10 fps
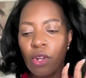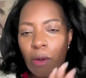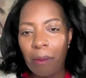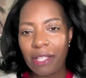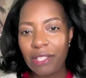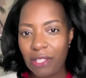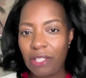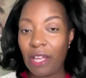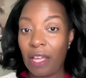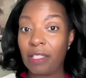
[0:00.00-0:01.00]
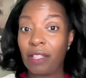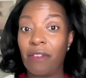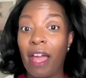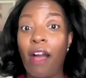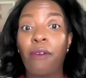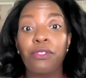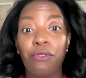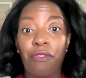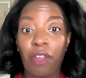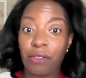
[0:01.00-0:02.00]
Go back to the days of how
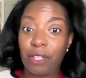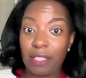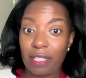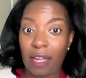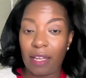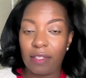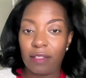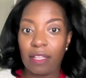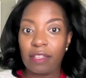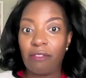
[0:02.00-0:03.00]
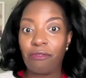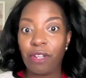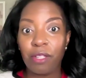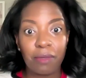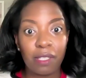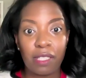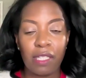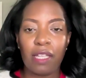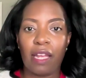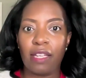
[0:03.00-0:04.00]
you felt that day, like that
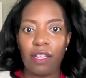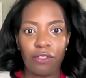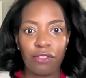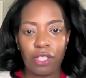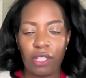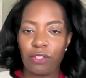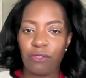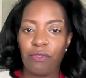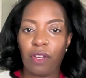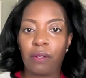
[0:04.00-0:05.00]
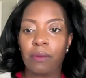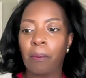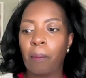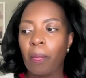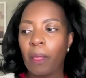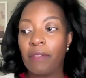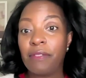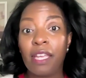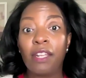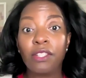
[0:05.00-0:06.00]
frequency, that energy that you felt,
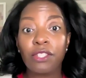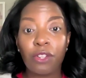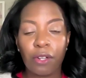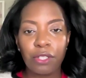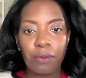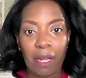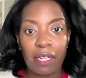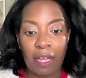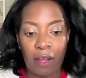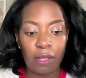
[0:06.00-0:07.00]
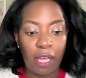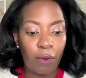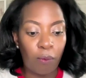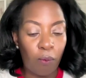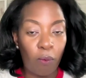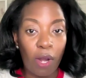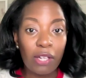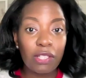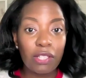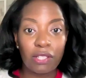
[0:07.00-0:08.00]
and then start to write down, like,
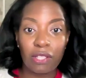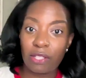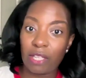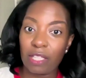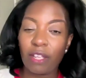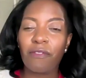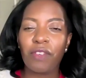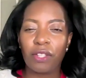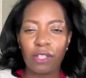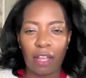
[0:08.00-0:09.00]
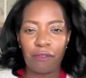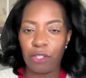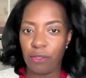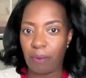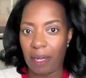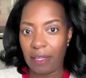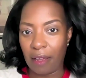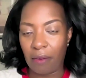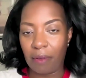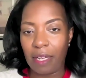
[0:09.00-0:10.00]
what does success feel like for you right
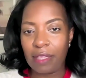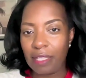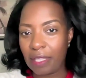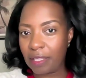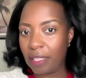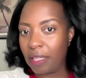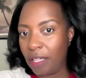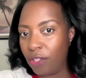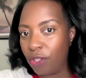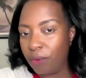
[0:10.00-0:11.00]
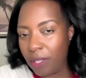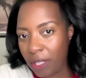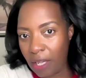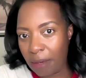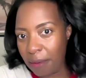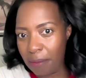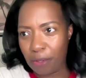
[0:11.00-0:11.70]
now? And I think that's the thing too, is a lot of